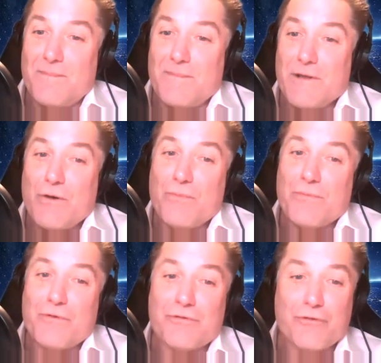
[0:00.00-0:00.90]
You know,
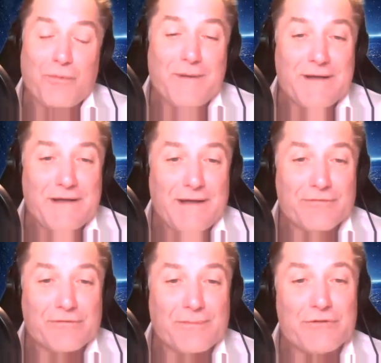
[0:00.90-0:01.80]
there's so many
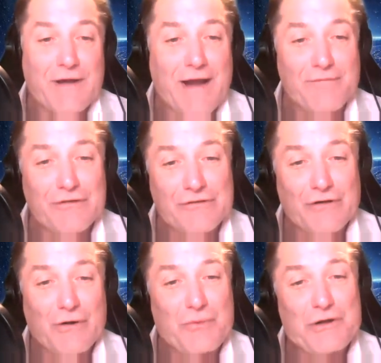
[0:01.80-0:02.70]
gifts, but you have to
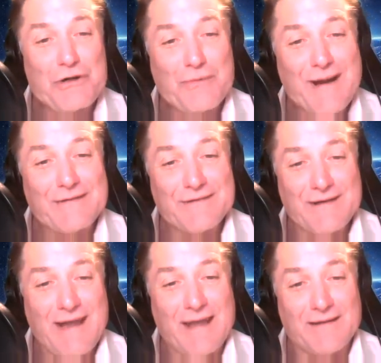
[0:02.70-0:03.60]
start where you're at
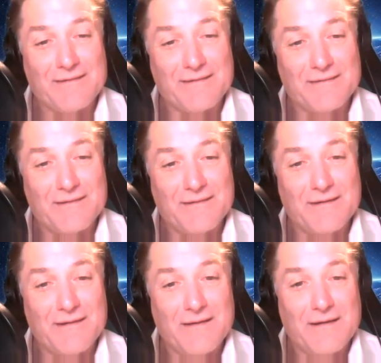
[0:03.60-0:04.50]
today.
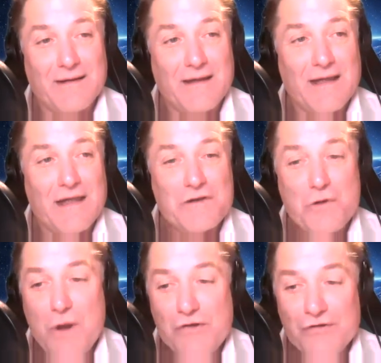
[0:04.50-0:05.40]

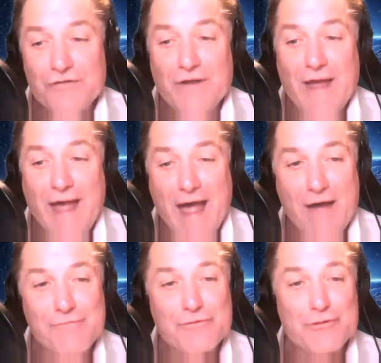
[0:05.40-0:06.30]
You just
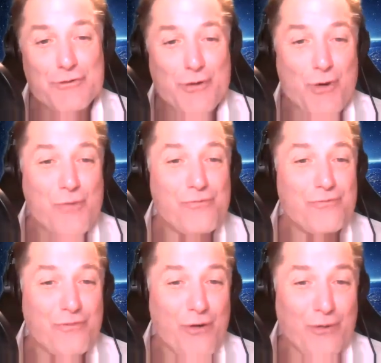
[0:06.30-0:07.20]
have to go
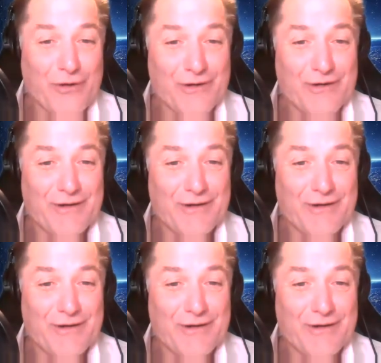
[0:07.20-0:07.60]
forward.